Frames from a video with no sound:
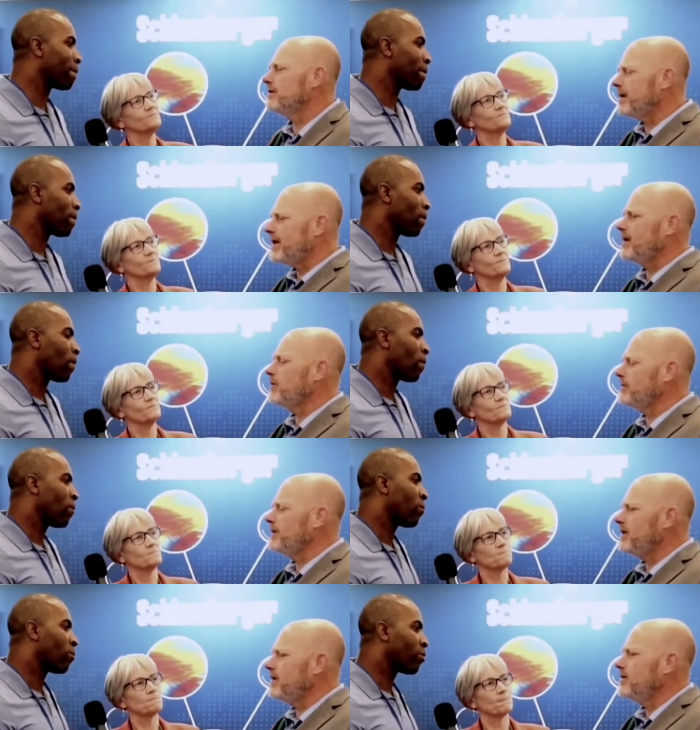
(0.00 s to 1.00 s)
Speaker 1: go, man? I want to
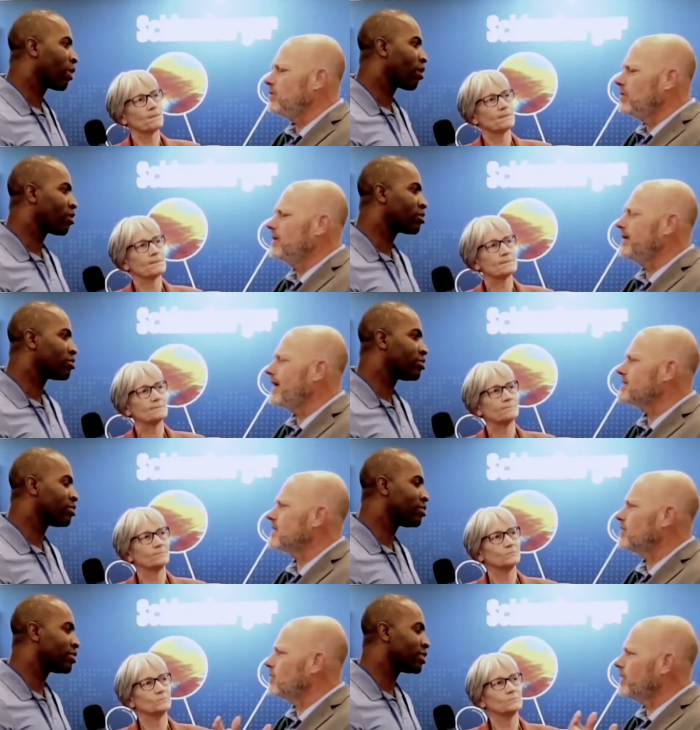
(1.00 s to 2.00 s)
be in oil and gas.
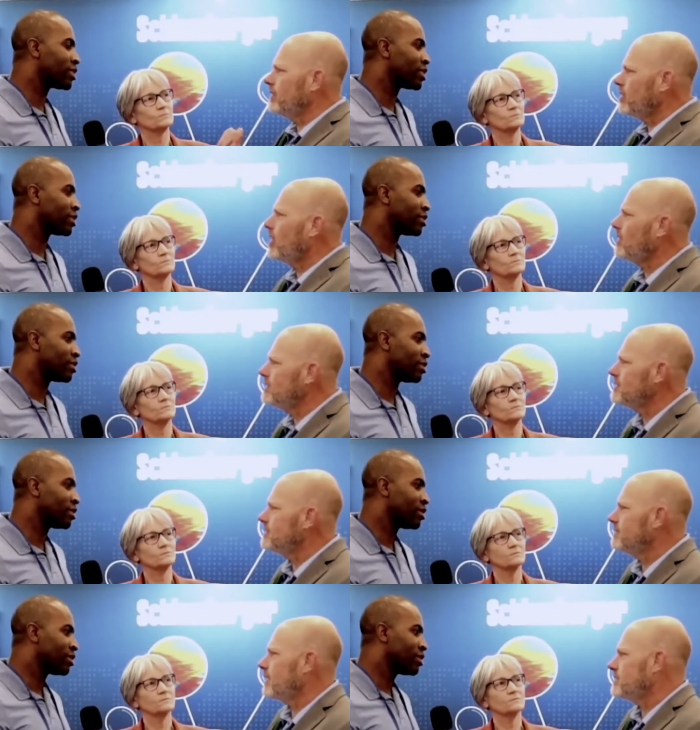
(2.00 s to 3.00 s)
Like, were you in college,
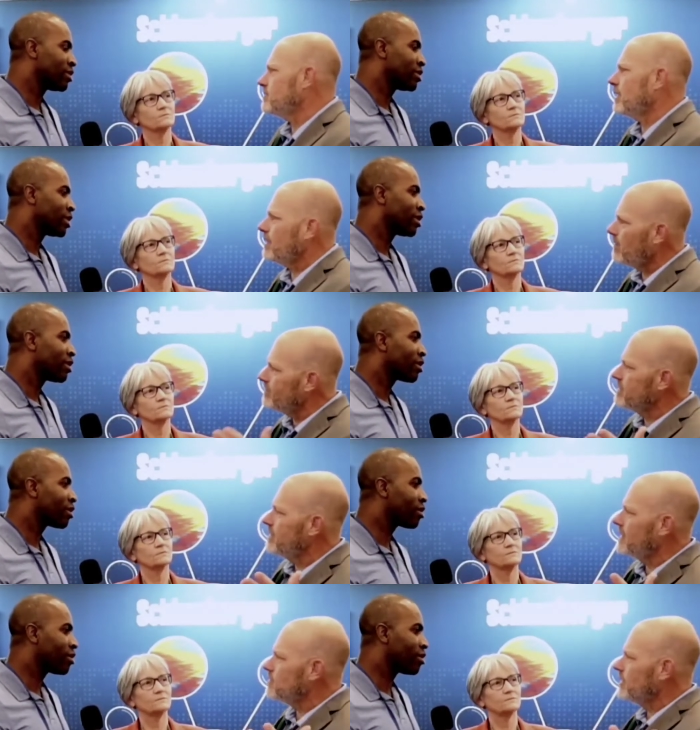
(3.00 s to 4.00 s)
and that's like all of a
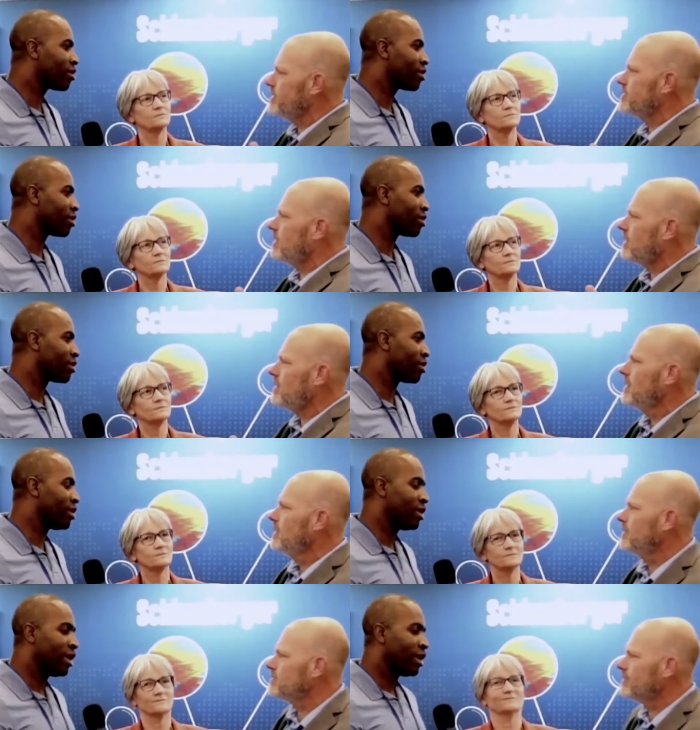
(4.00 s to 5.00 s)
sudden that's where you saw
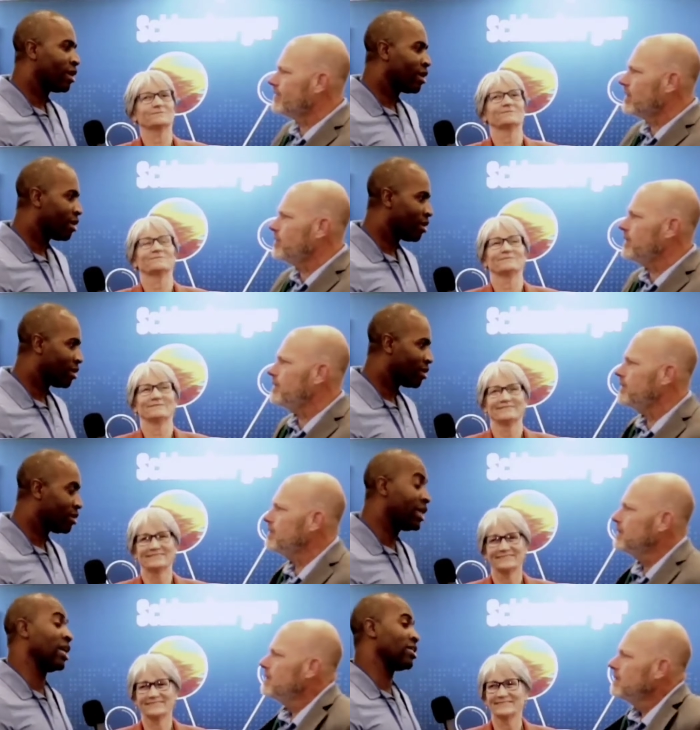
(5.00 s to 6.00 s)
yourself going?
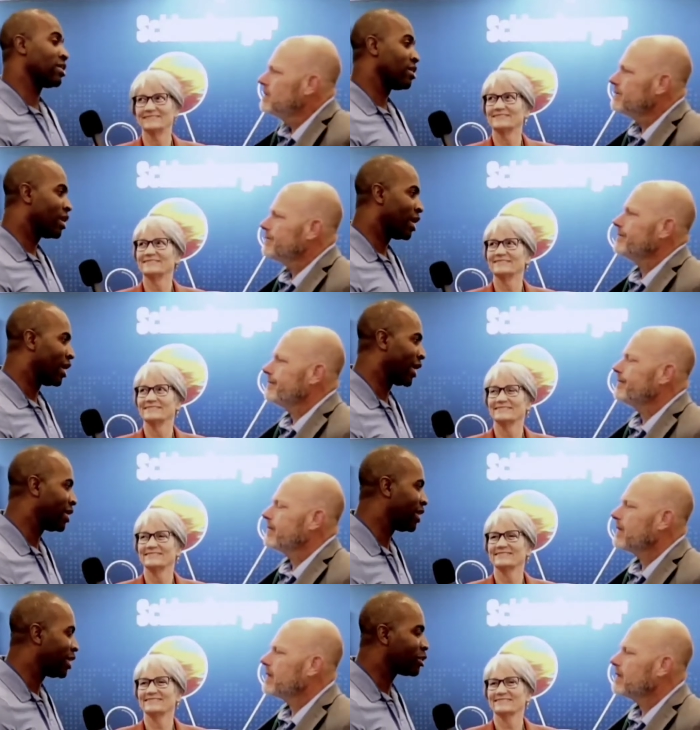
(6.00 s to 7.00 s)
Speaker 2: Yes. Uh,
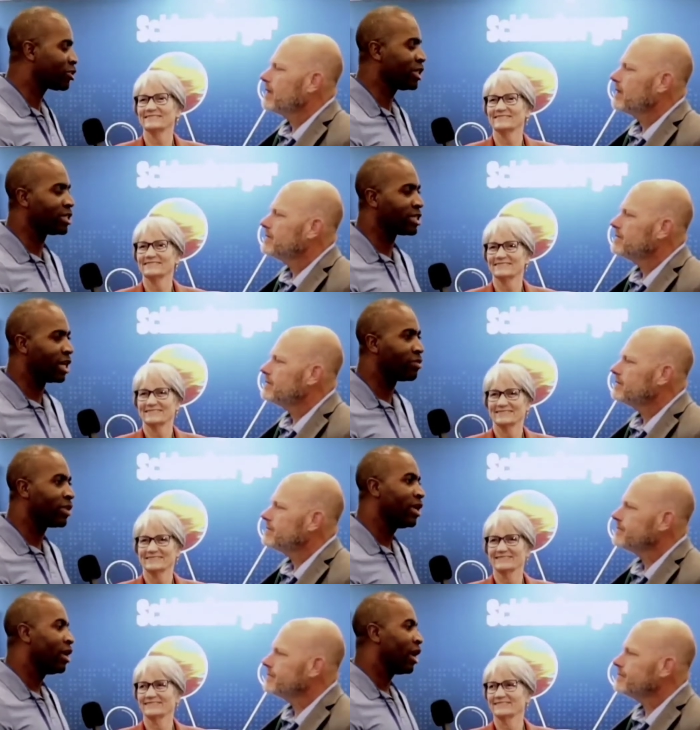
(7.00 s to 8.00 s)
again, the industry itself,
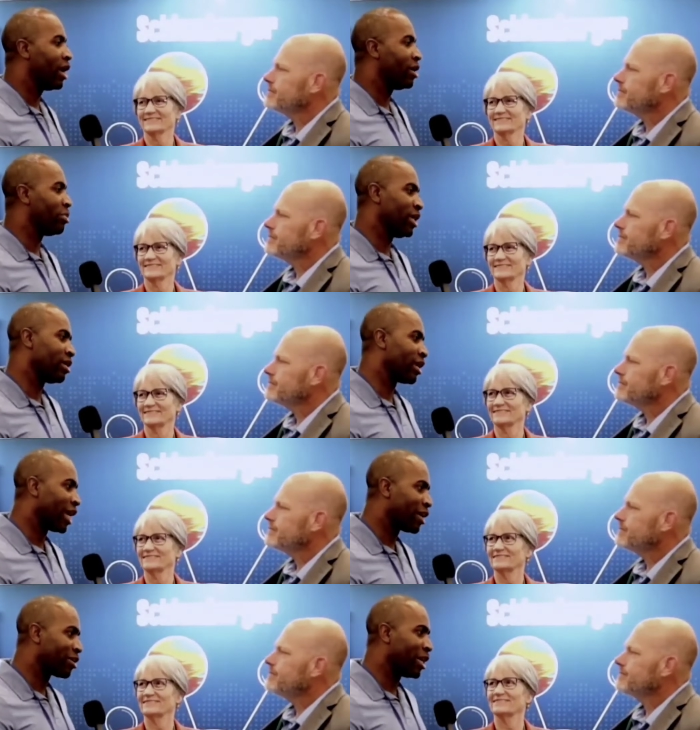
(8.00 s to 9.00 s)
and being in
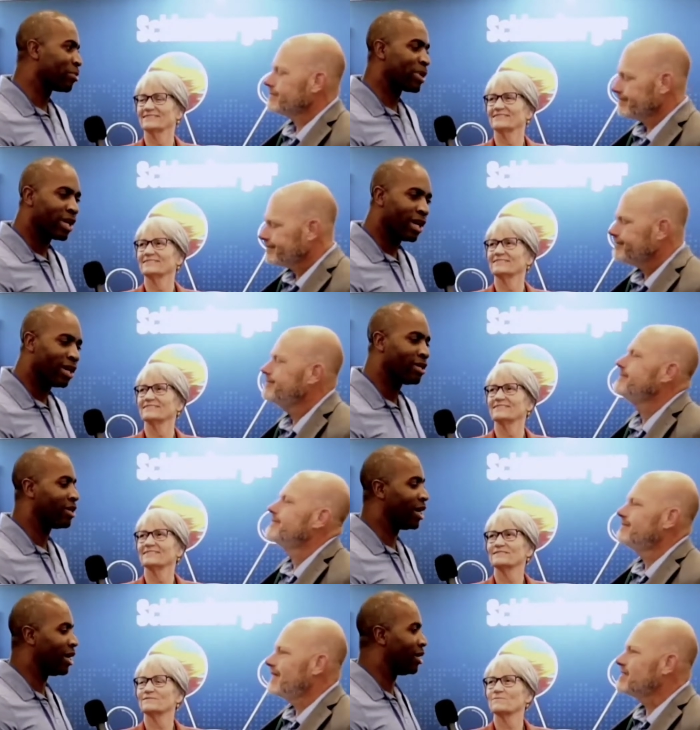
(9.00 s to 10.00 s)
Calgary, Alberta.
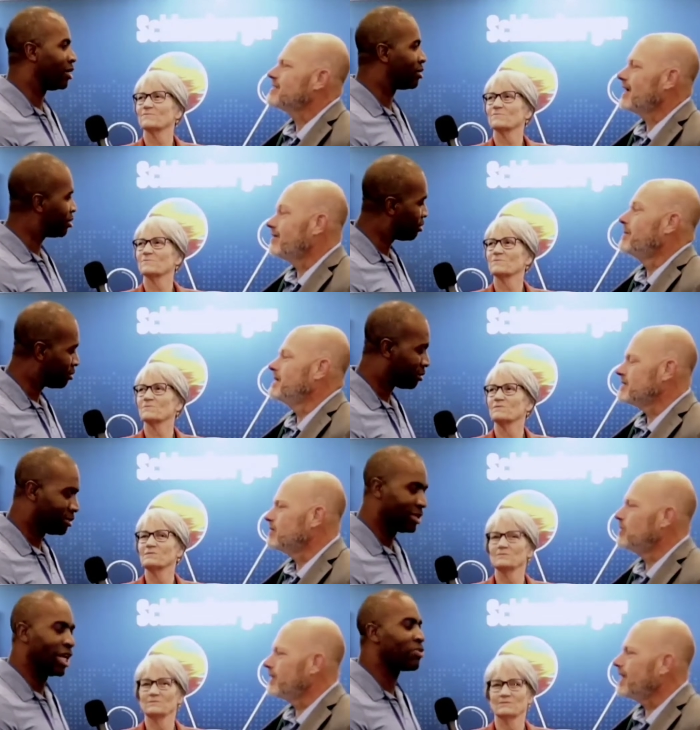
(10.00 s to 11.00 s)
Uh, everybody's
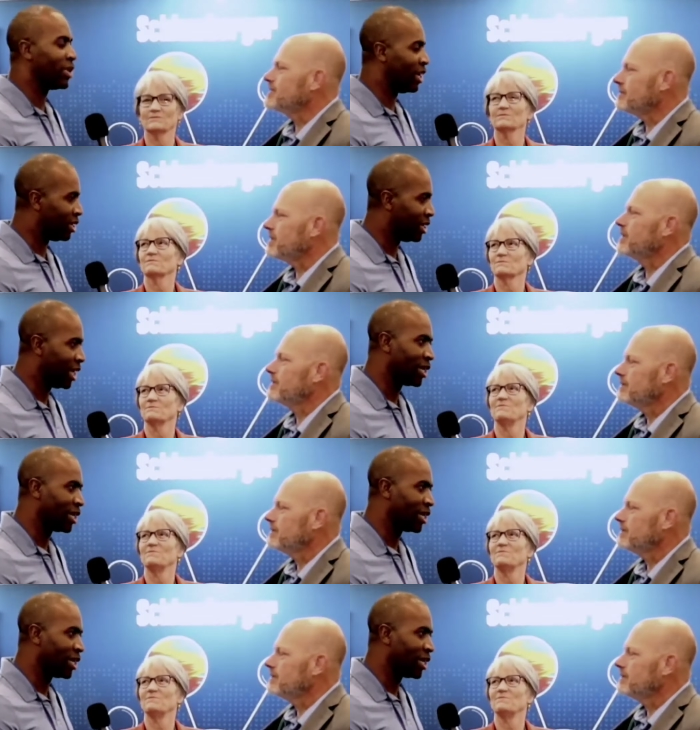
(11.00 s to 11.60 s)
in Definitely,